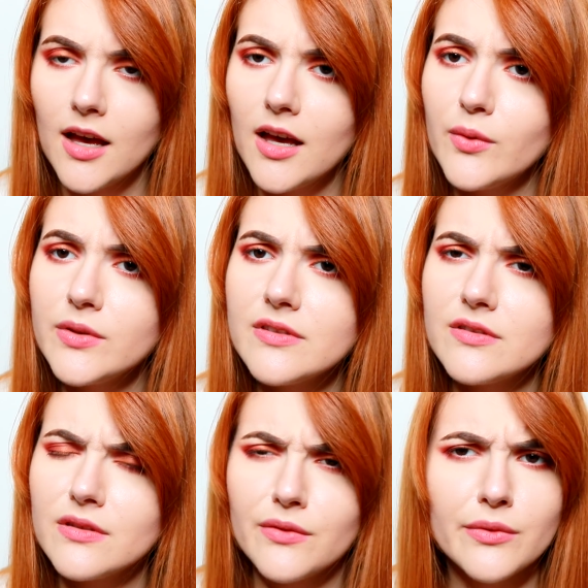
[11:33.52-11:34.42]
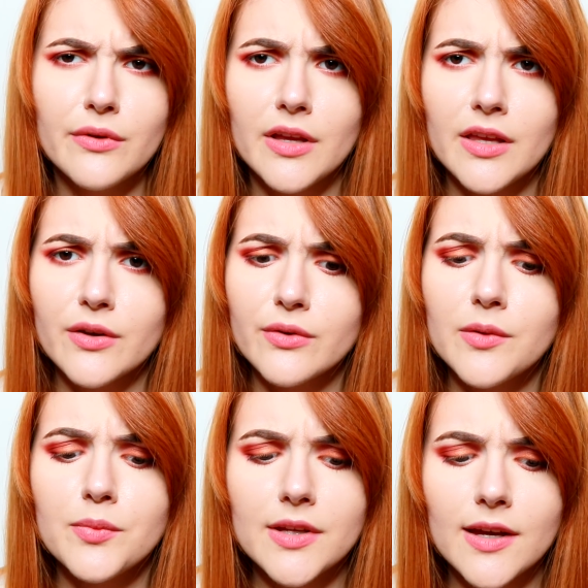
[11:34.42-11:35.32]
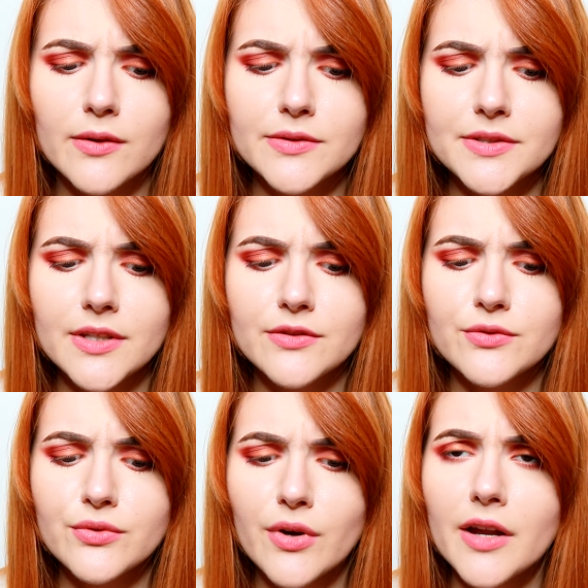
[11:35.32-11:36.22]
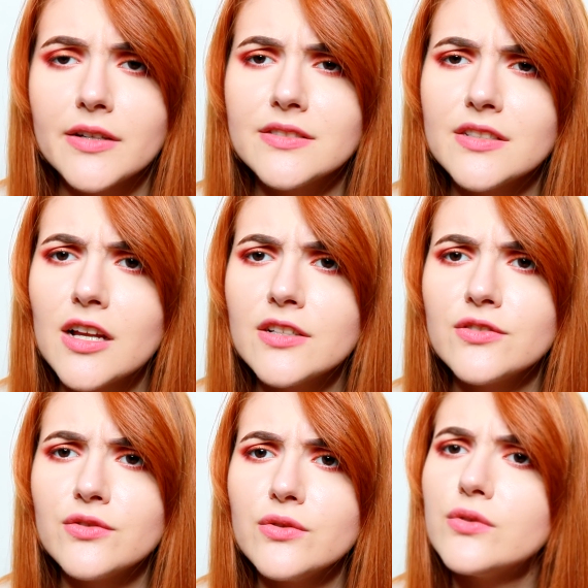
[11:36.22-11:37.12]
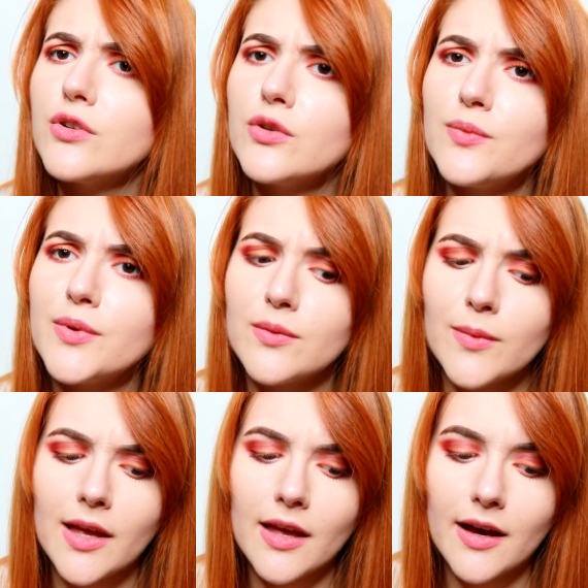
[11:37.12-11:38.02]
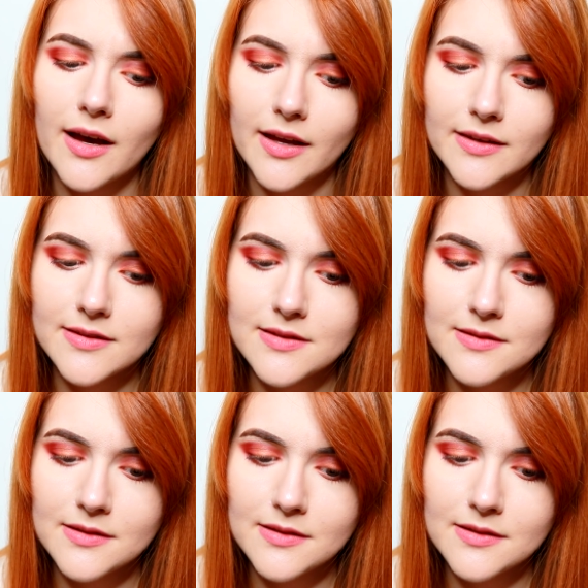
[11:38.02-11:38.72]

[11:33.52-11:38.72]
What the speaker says: I was really creeped out and tried not to open my eyes.